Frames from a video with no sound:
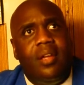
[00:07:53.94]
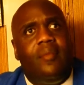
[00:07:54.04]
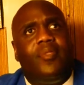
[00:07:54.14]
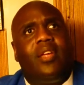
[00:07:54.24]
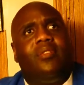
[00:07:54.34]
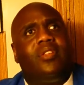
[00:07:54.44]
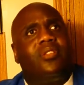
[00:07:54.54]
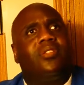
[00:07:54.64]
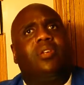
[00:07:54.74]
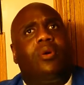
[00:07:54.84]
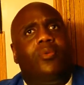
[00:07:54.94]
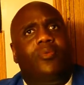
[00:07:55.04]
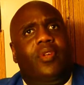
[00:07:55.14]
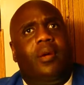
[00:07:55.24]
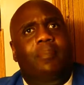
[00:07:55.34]
Uh, so,
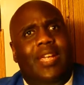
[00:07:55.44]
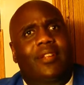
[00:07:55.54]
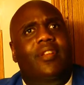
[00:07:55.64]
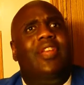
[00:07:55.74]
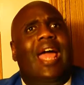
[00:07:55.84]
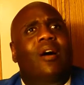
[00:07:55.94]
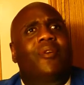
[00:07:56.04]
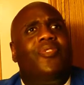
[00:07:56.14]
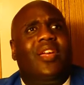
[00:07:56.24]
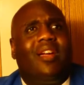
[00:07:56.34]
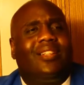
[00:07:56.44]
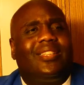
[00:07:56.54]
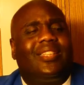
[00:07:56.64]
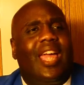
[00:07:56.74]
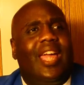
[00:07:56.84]
I mean, now they are
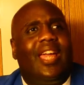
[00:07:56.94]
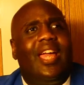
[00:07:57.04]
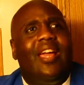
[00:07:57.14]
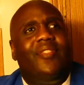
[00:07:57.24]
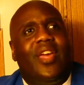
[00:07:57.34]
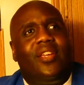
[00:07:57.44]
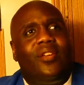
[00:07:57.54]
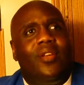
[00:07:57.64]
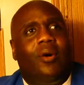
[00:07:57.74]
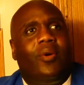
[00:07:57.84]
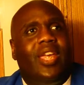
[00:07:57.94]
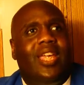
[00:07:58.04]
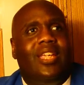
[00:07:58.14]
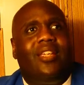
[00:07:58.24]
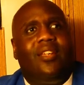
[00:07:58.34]
saying that, you know,
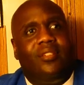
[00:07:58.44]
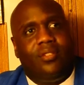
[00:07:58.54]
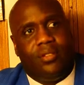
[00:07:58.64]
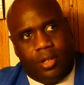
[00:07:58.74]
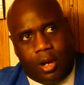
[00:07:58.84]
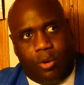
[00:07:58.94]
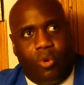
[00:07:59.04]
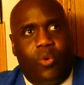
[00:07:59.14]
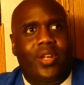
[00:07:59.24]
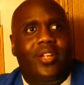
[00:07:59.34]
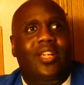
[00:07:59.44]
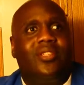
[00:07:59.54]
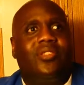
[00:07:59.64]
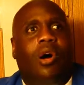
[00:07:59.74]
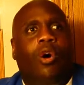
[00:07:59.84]
he, you know, quit
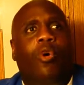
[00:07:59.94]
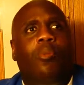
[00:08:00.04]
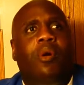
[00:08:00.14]
his home